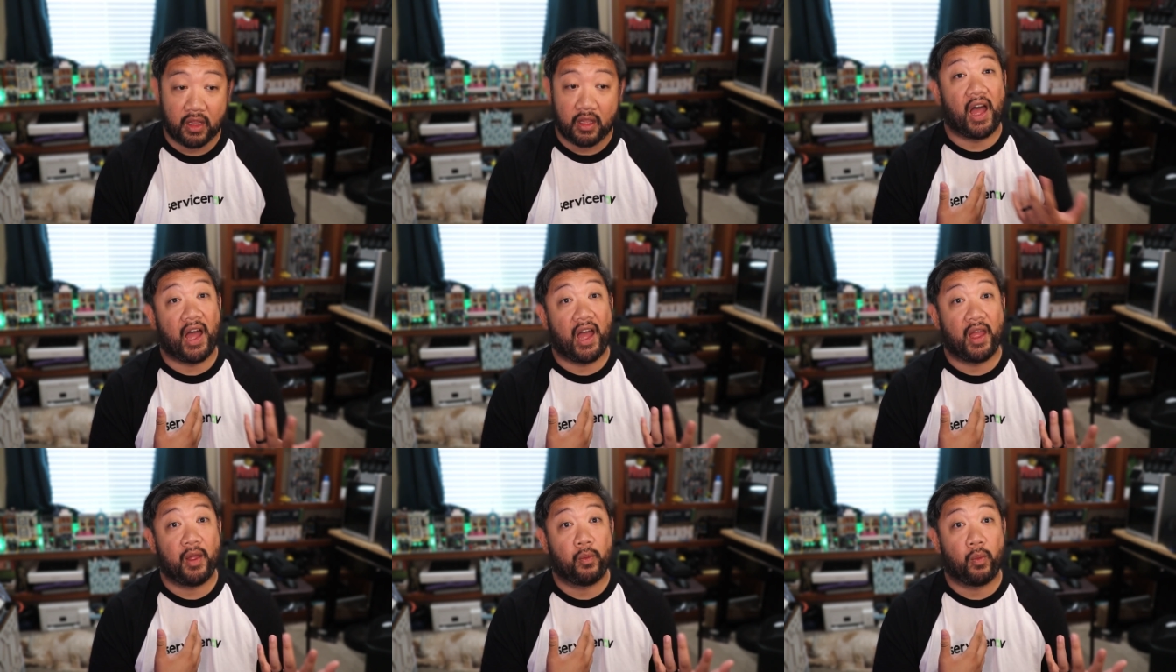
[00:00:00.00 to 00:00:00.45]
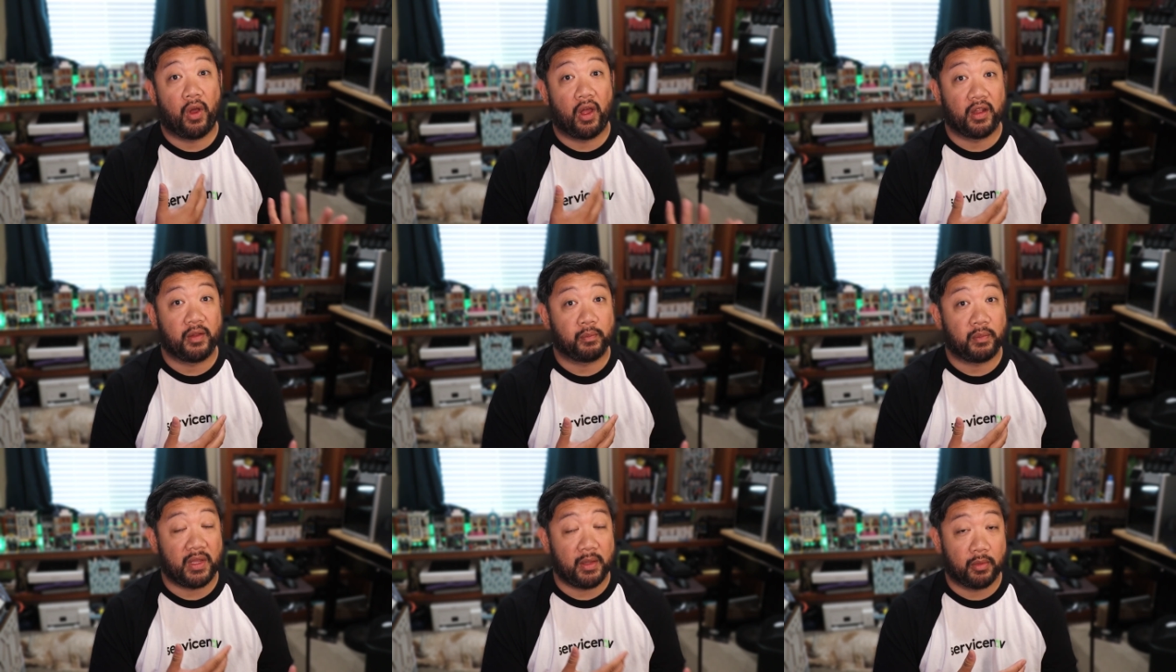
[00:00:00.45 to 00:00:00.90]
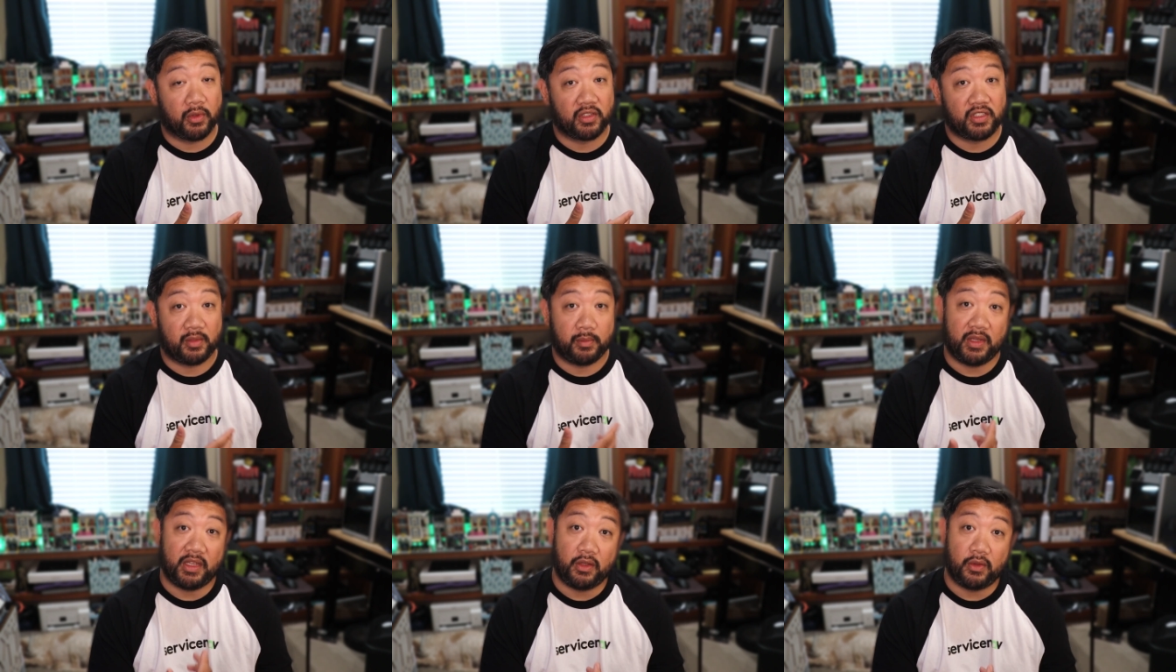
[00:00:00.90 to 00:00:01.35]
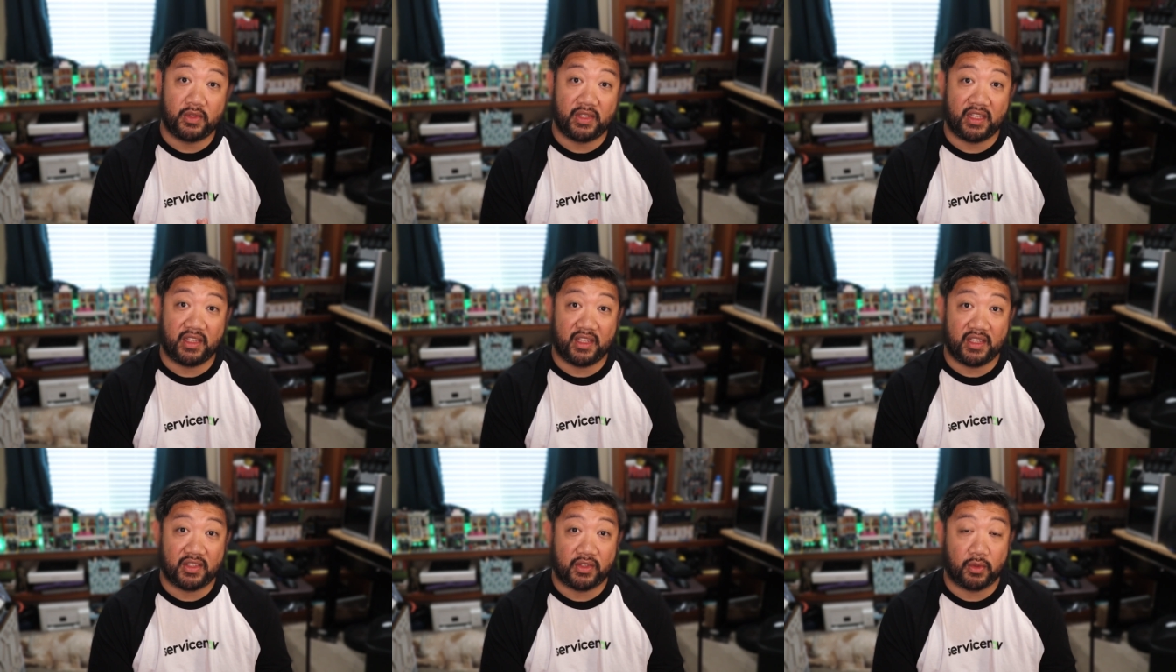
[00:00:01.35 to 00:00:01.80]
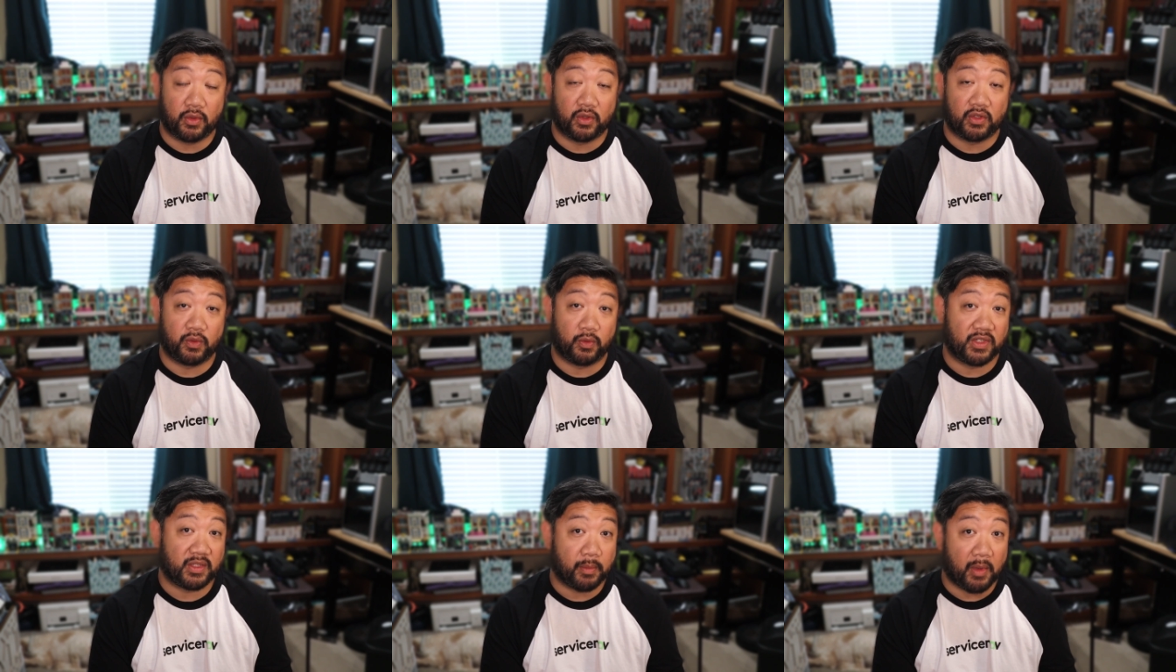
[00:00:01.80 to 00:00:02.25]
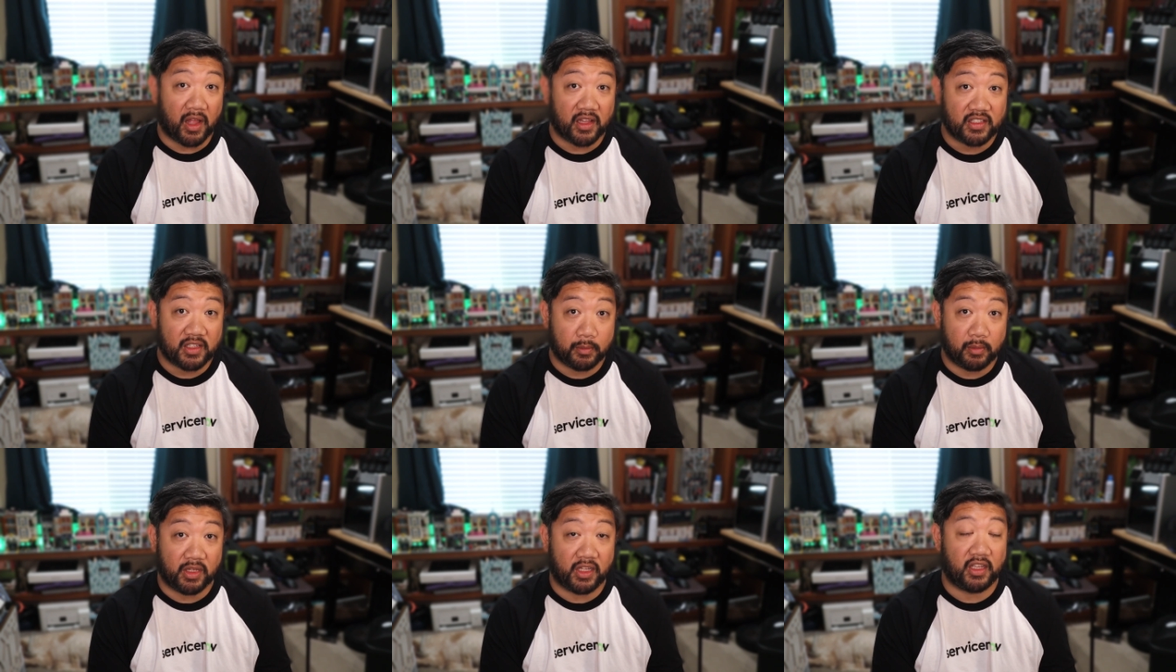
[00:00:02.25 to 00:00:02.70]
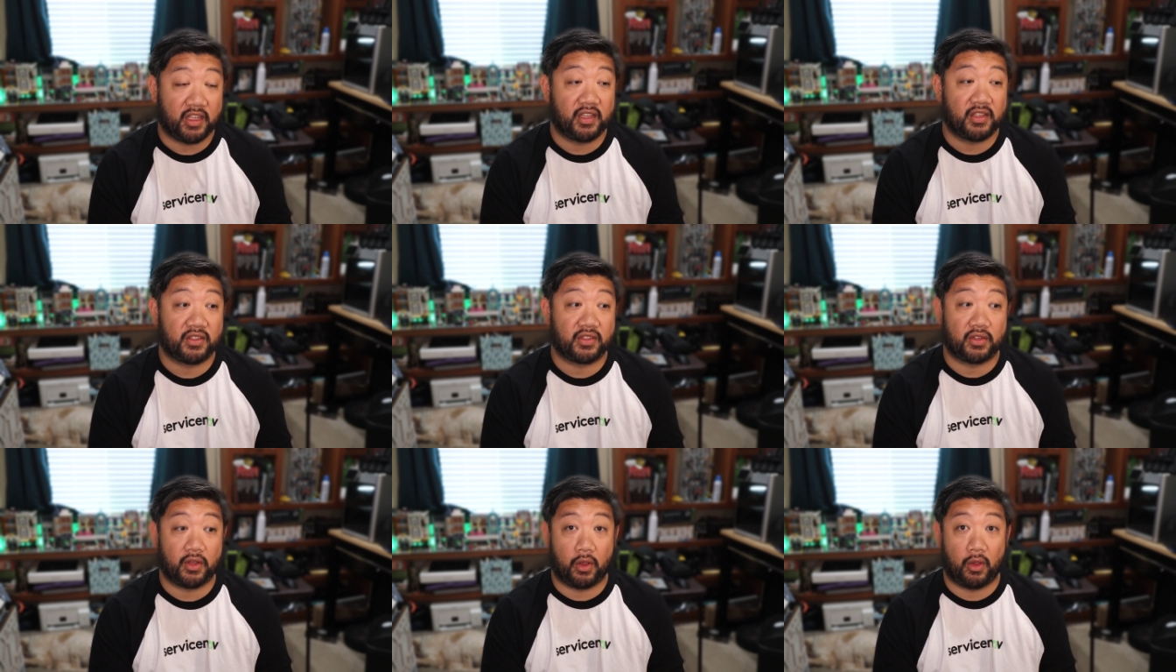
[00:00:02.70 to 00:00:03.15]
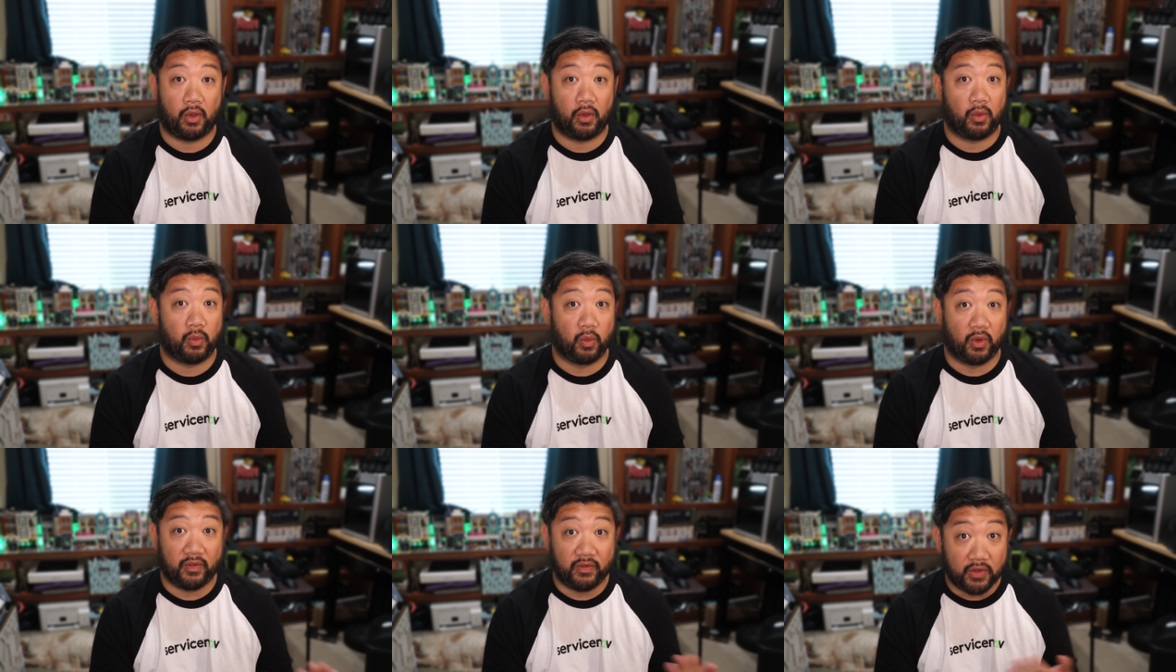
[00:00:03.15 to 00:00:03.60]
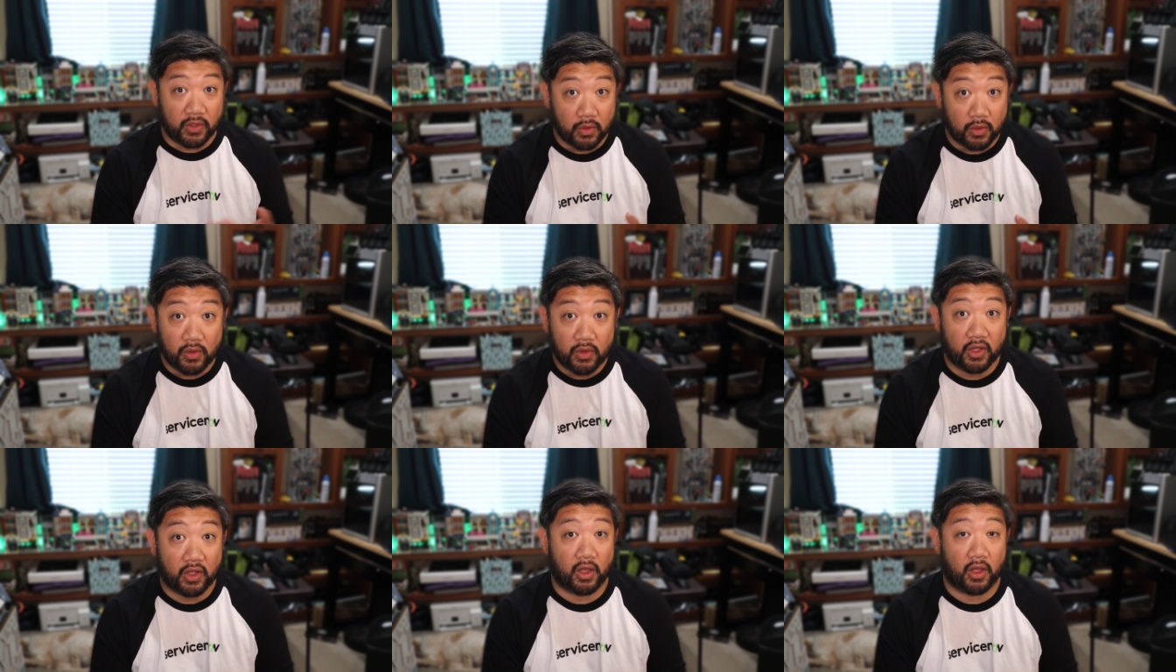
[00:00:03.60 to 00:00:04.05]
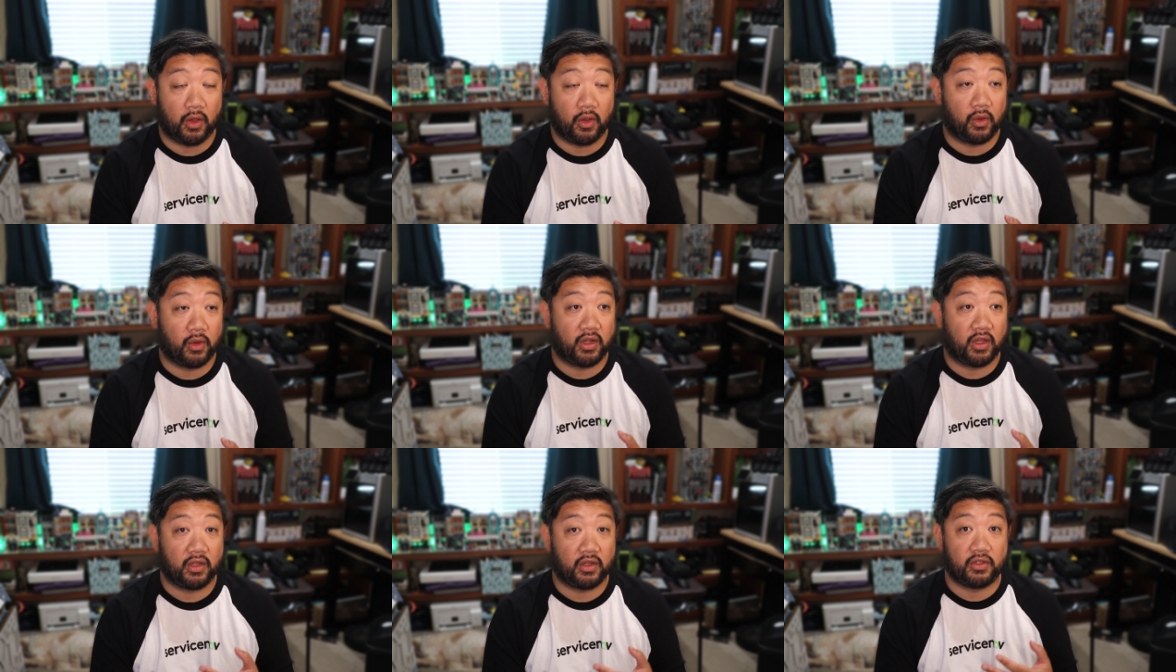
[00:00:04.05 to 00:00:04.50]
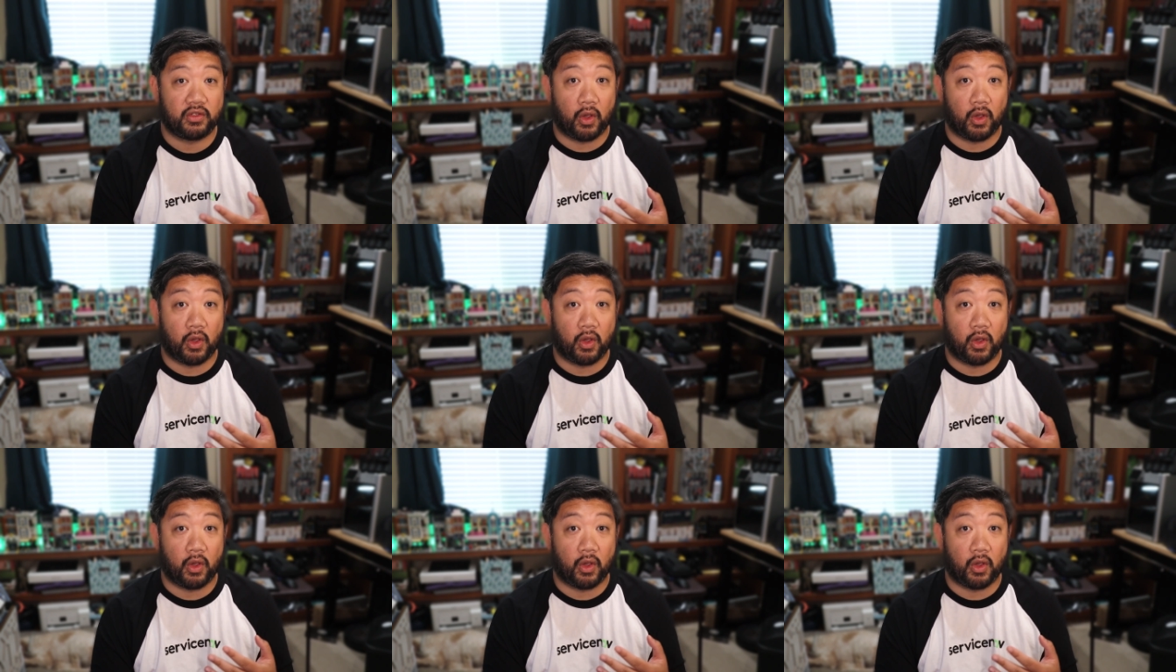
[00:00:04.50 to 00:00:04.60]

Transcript: I want people to be using these tools responsibly, so review the code.